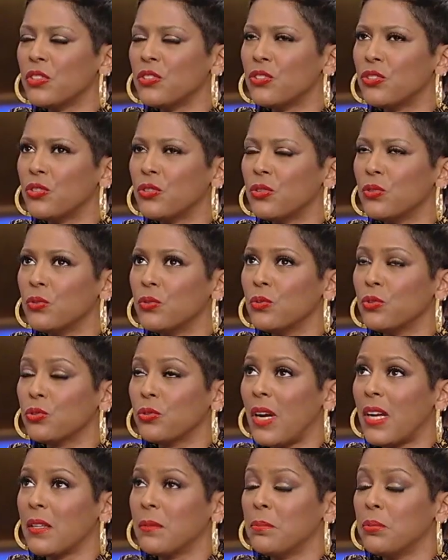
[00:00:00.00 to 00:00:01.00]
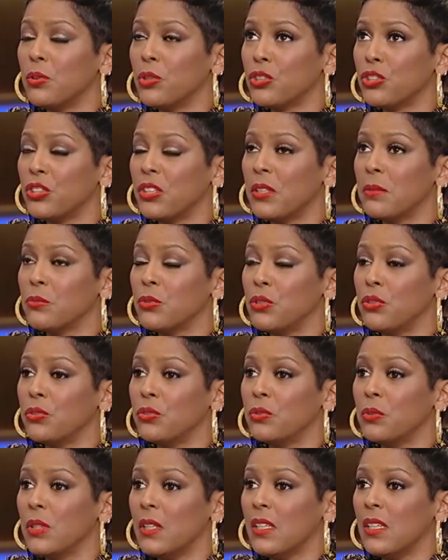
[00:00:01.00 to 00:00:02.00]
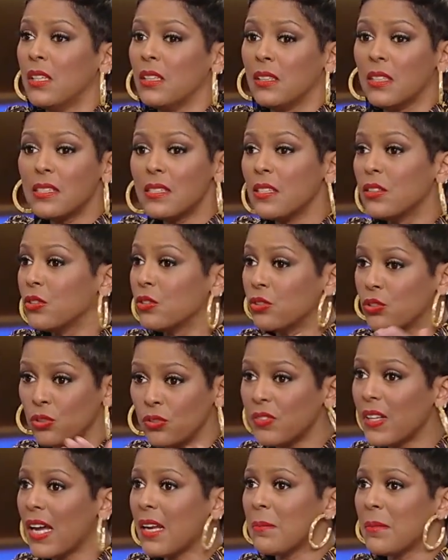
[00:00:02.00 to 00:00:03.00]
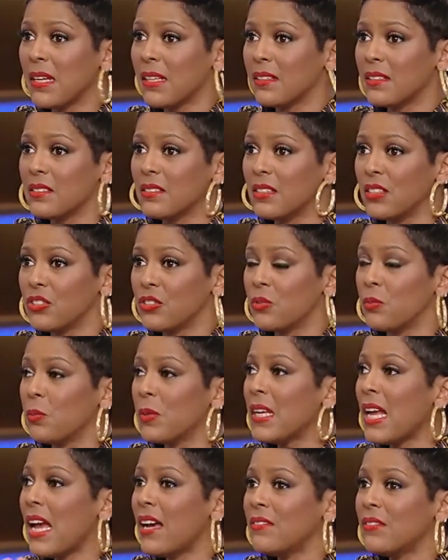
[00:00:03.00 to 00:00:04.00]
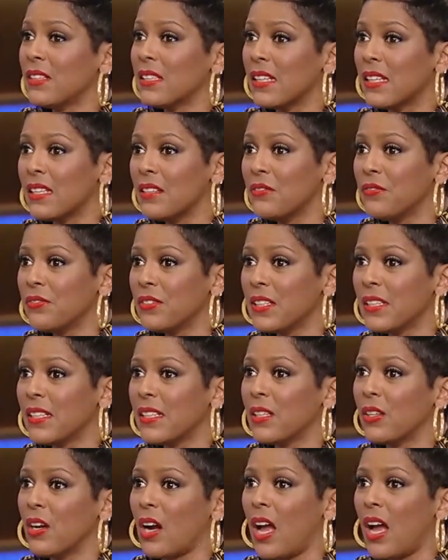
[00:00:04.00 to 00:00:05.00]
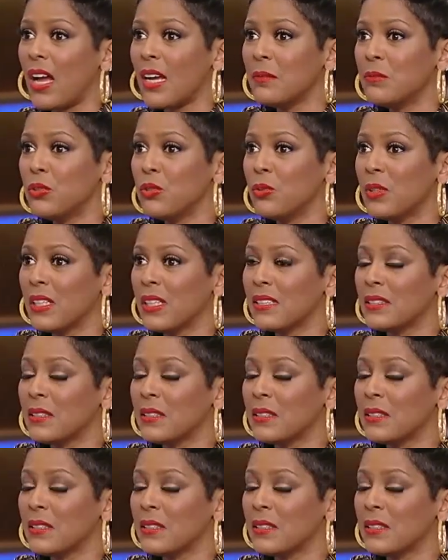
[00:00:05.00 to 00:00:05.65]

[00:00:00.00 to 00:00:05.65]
did you try to push him to listen? You've got to make a decision. We have an infant here. I'm doing